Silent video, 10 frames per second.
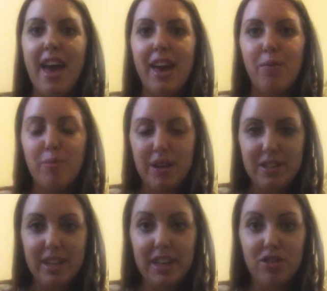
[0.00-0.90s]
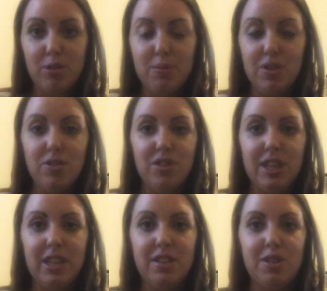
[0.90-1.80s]
And we're about to take a trip to New
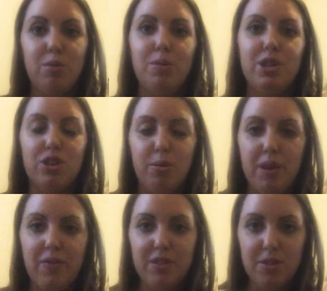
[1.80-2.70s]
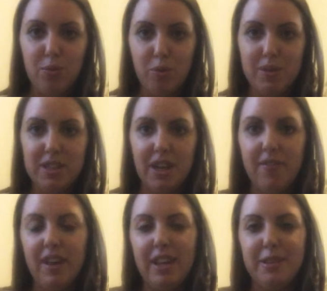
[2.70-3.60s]
Zealand, so we went shopping for some warmer
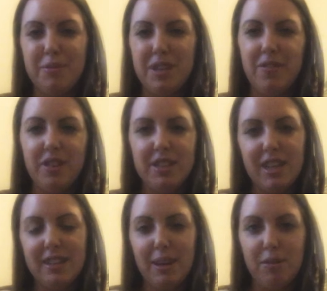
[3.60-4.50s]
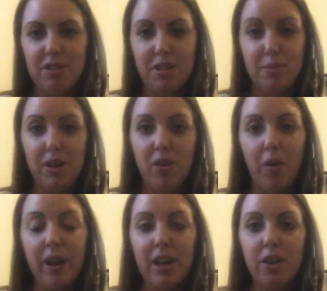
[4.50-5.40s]
stuff and some stuff in the size up because he's been
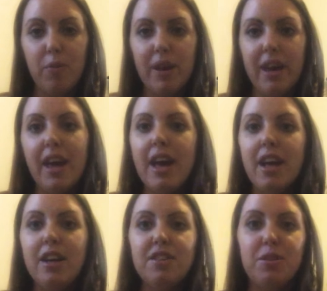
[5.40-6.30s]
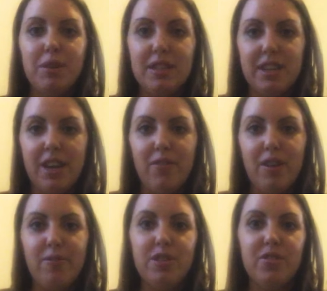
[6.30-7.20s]
growing a little bit. So we decided for
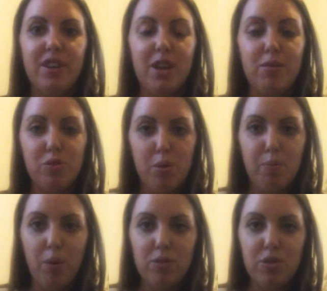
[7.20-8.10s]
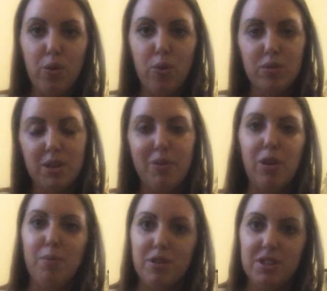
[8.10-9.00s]
our first video we'd do a Bonds haul, so we
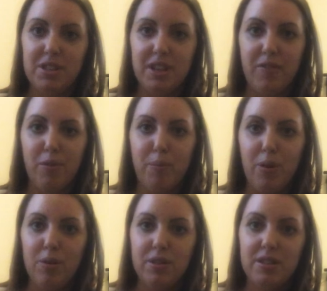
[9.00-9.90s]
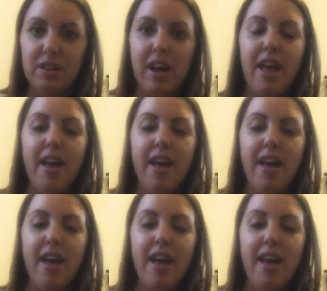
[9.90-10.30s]
got most of the stuff from Bonds.